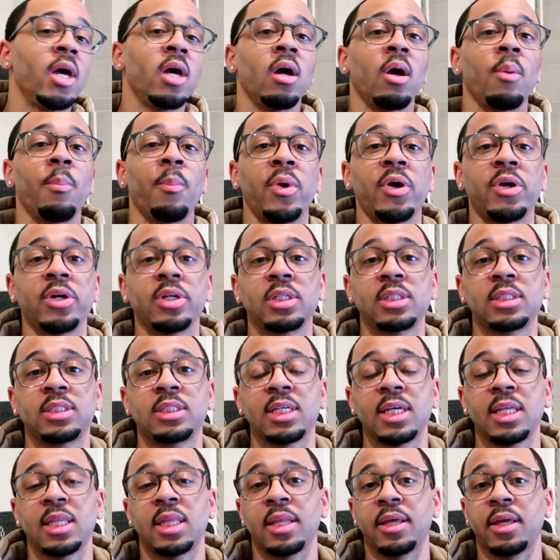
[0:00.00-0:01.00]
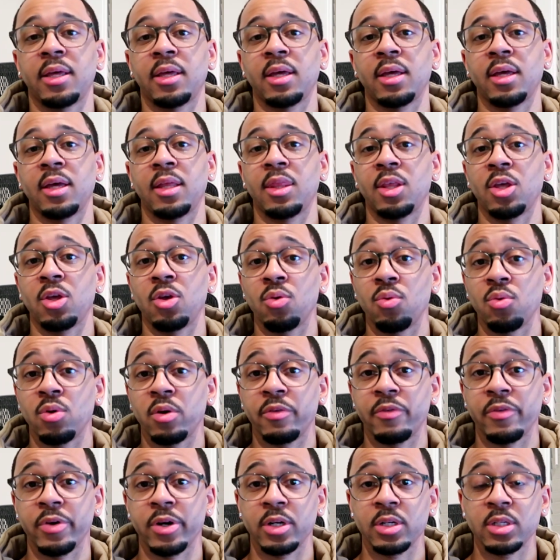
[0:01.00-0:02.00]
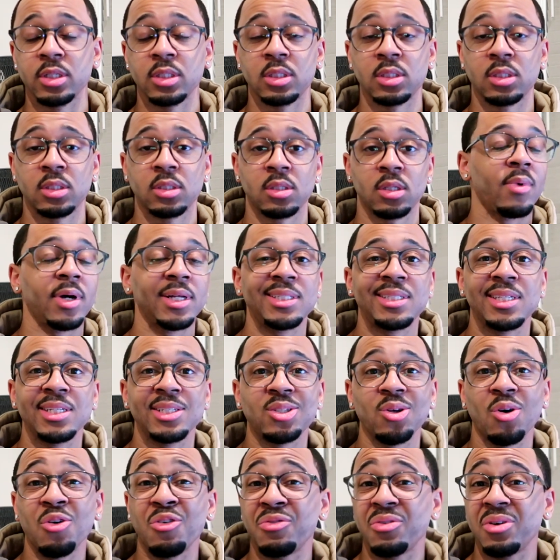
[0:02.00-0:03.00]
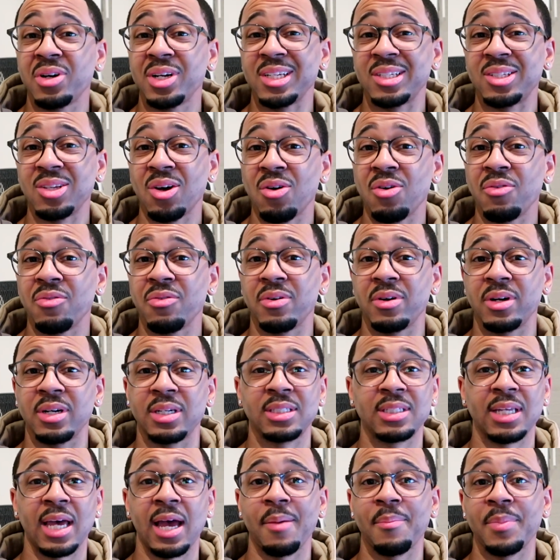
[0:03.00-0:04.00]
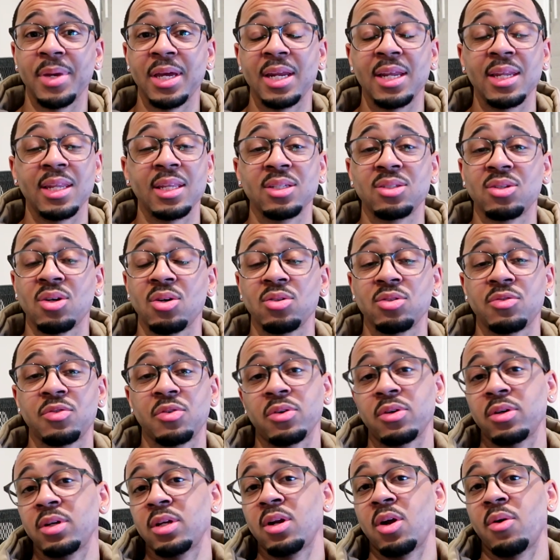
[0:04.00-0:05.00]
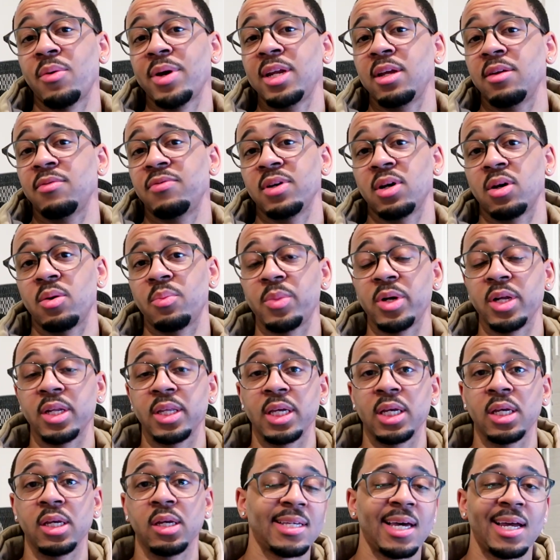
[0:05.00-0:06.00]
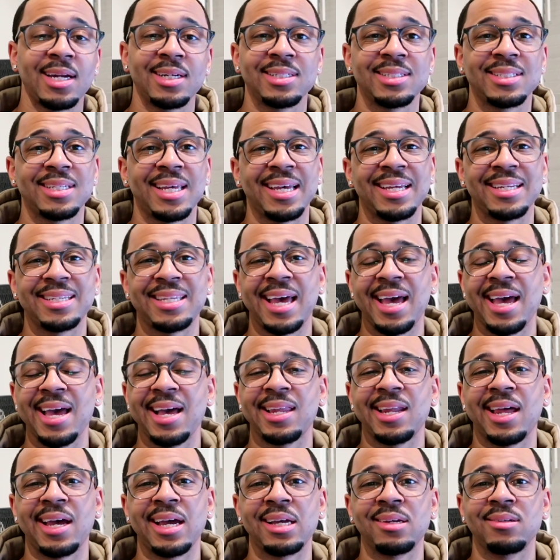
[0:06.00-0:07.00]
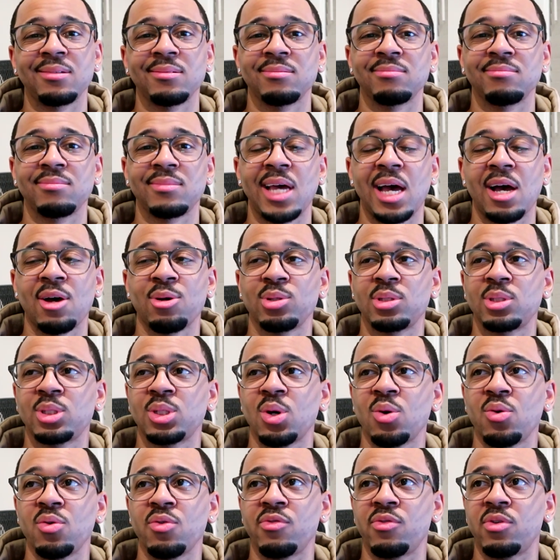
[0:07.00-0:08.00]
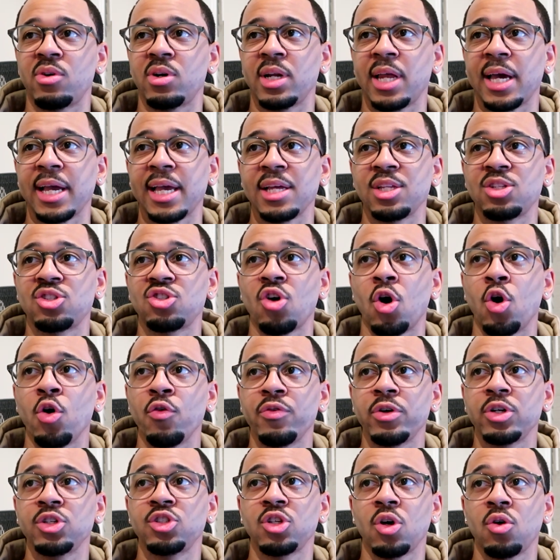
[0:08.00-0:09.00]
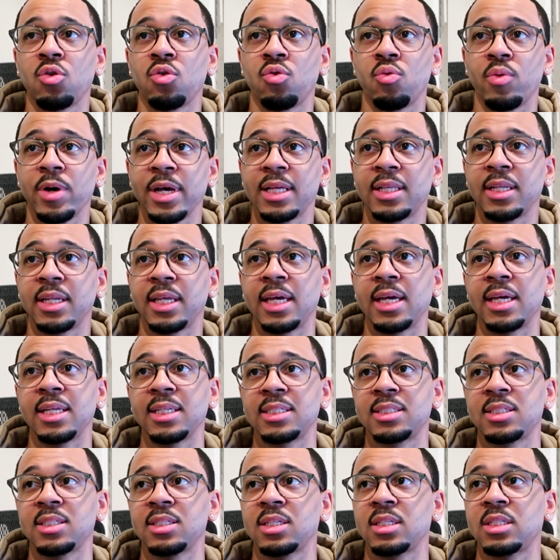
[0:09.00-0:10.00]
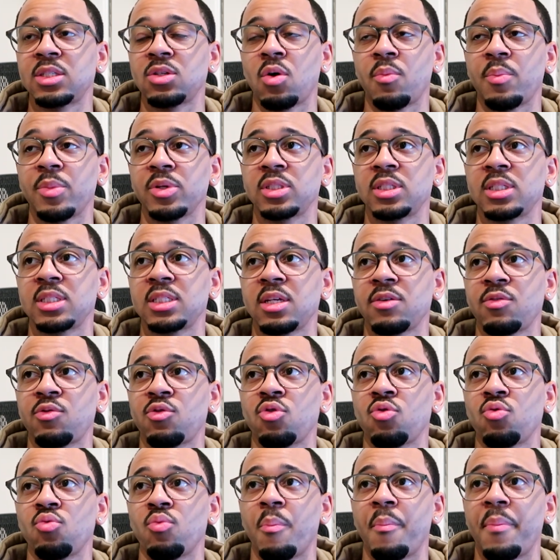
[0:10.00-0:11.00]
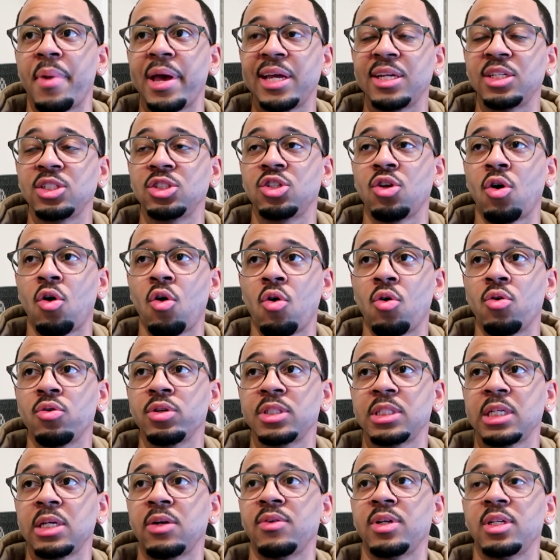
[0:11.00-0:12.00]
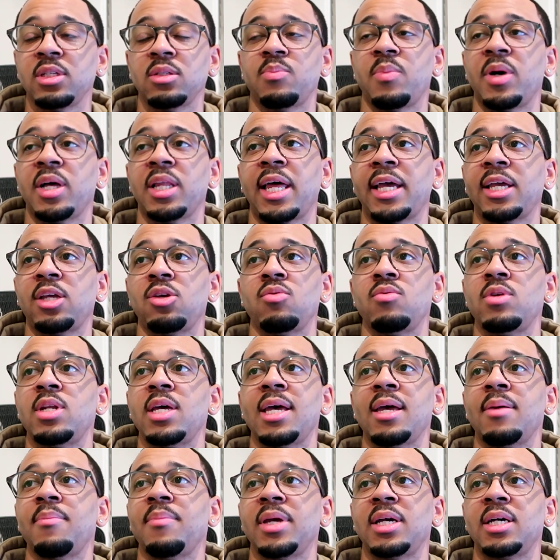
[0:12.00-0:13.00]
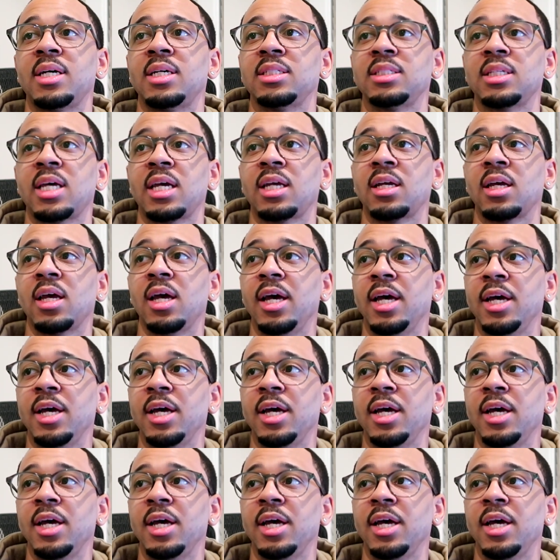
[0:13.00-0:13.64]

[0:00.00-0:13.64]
immersed in the universe, once it's over, it's over. And it's like, I mean, and this goes for, any film really. It's kind of just like, dang, like, now it's over. Like, it's over so quickly. It's almost as if you binged a whole series, but like you didn't, because like